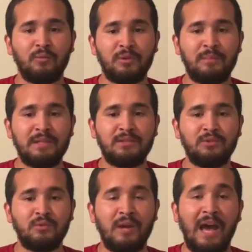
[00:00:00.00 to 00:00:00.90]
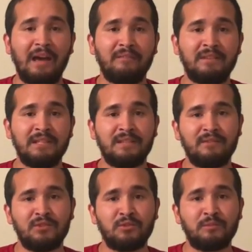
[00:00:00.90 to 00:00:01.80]
would be to have the
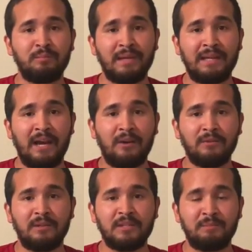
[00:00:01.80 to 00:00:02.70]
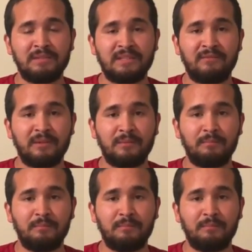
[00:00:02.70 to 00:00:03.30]
individuals pick out a specific